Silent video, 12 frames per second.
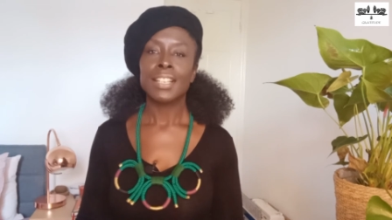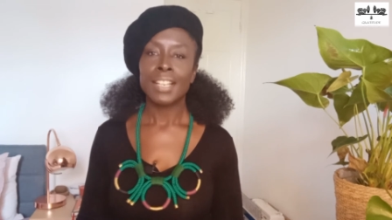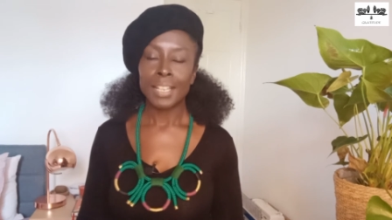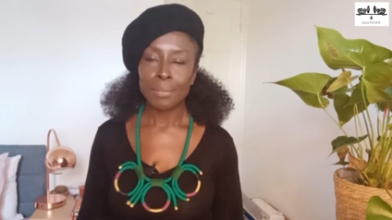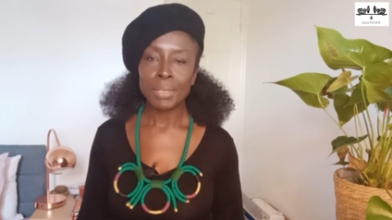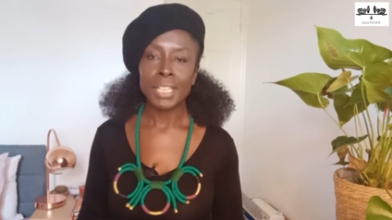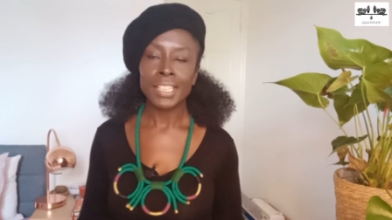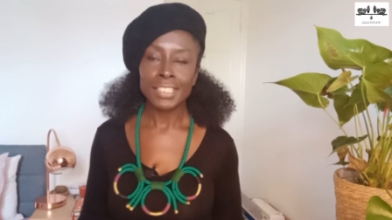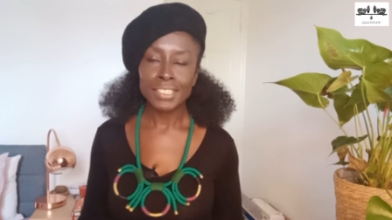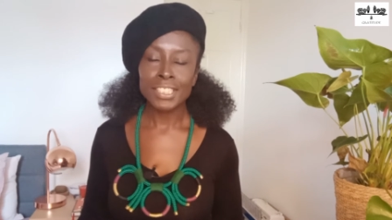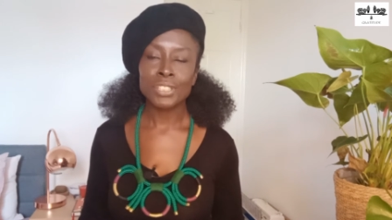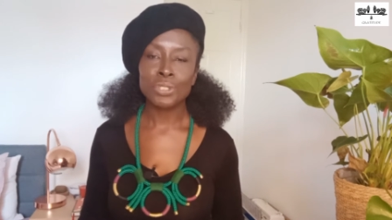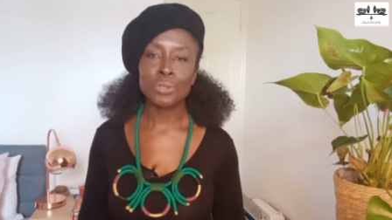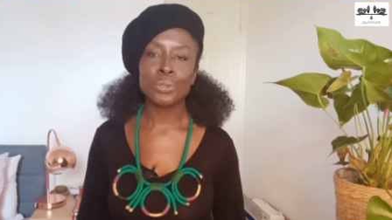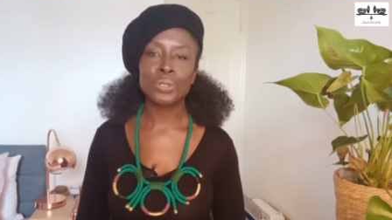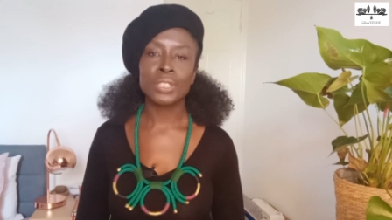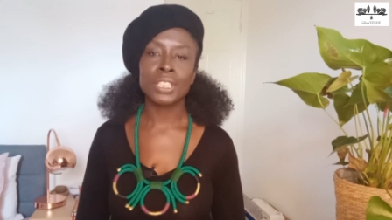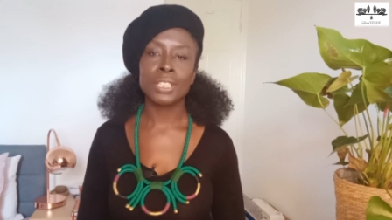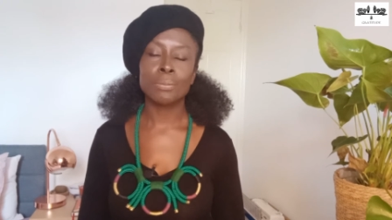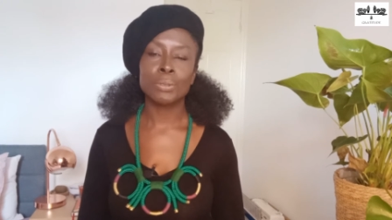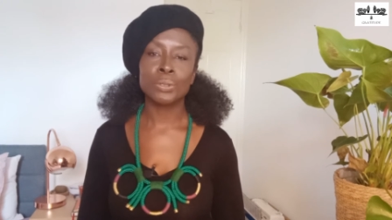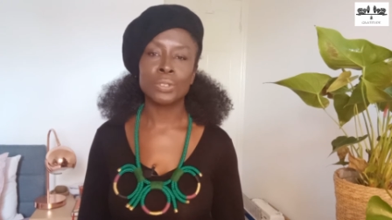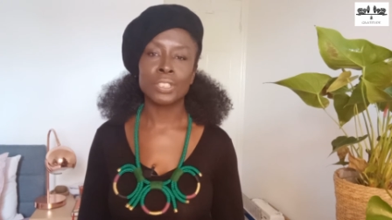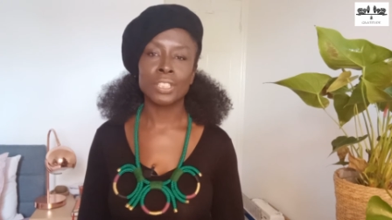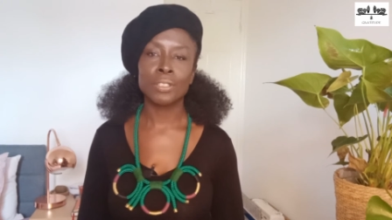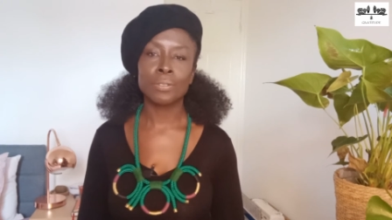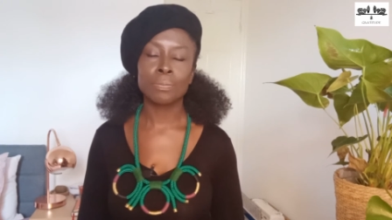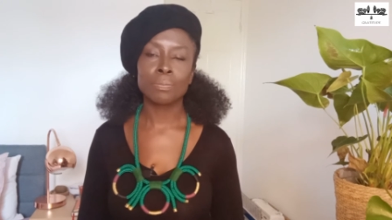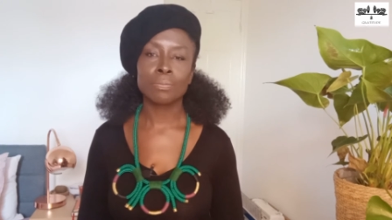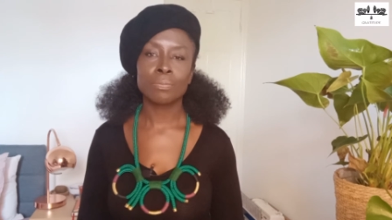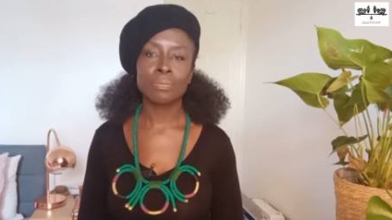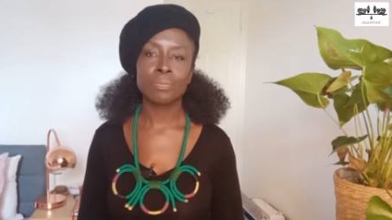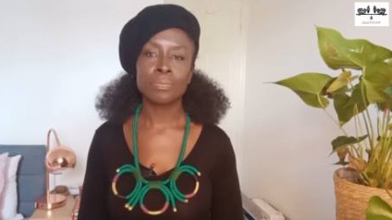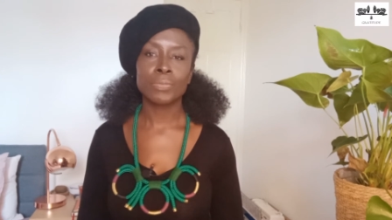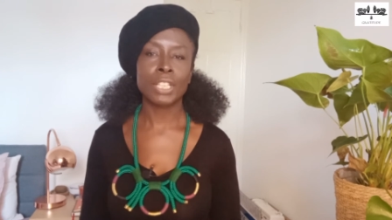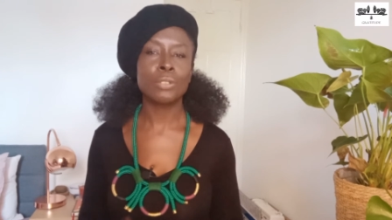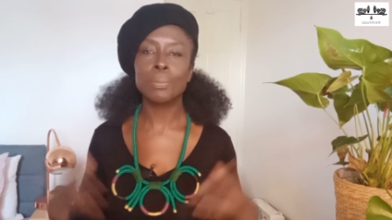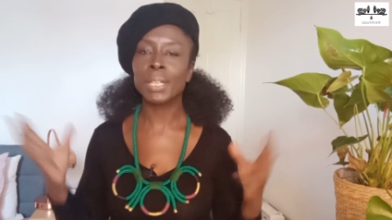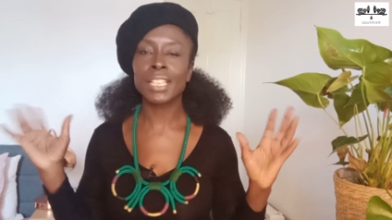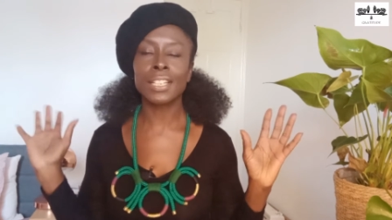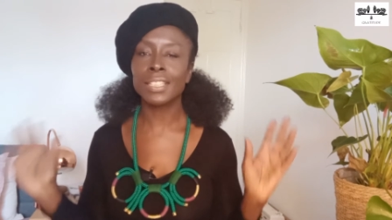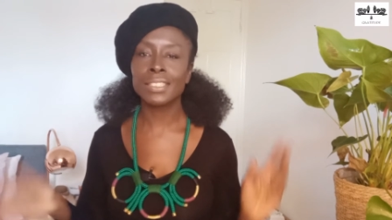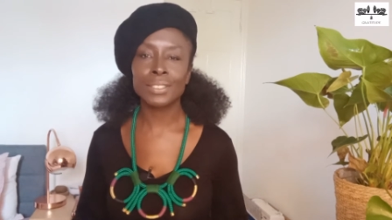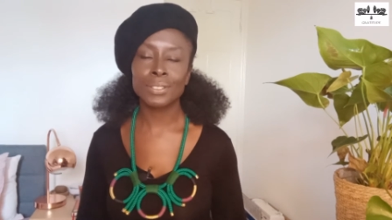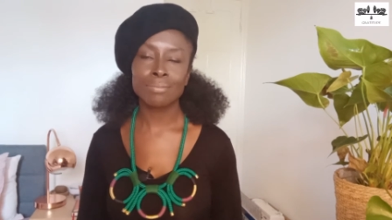and my ancestral team also, and all my guides.